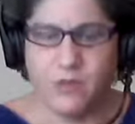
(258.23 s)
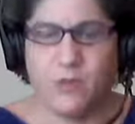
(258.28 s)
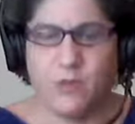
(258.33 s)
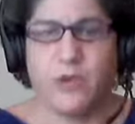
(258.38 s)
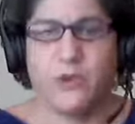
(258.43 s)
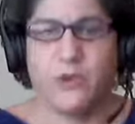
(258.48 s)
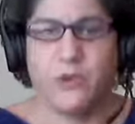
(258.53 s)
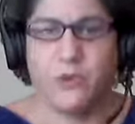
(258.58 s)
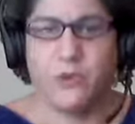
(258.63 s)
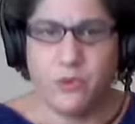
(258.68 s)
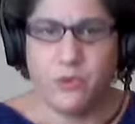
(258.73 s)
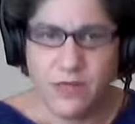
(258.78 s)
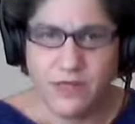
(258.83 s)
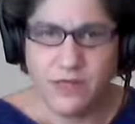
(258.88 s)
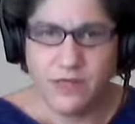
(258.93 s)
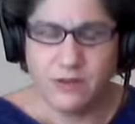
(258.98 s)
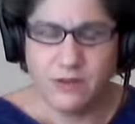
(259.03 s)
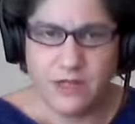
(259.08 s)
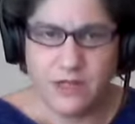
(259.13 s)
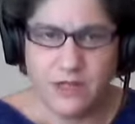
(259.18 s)
who want to
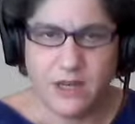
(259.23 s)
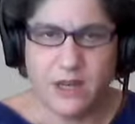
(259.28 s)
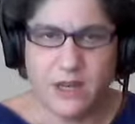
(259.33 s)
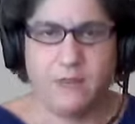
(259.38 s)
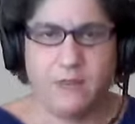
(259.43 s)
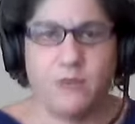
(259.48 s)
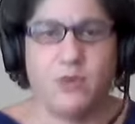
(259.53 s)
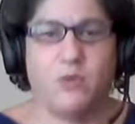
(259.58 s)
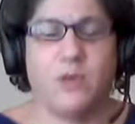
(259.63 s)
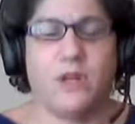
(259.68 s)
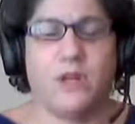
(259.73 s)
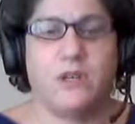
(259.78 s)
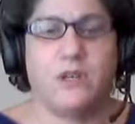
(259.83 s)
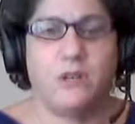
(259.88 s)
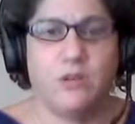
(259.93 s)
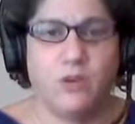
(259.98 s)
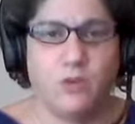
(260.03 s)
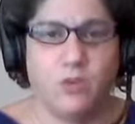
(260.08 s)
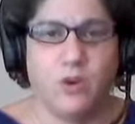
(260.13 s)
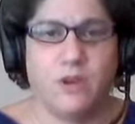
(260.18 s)
increase their income, who want to
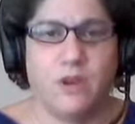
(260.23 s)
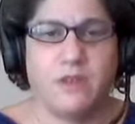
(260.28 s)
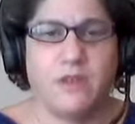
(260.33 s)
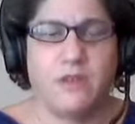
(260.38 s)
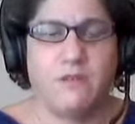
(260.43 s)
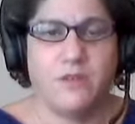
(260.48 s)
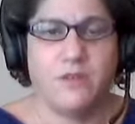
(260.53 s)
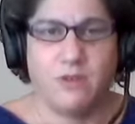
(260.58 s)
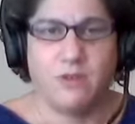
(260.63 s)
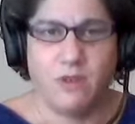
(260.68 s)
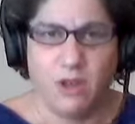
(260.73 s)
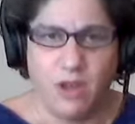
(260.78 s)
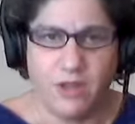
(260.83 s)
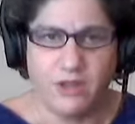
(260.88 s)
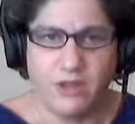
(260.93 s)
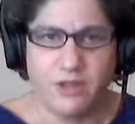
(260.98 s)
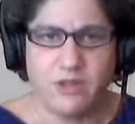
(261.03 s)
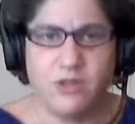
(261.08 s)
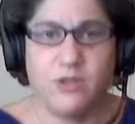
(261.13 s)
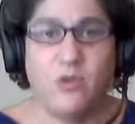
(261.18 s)
do the work they feel
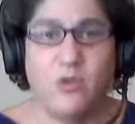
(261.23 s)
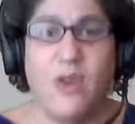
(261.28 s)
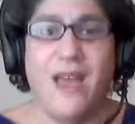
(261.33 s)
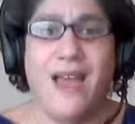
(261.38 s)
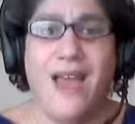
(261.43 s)
called to do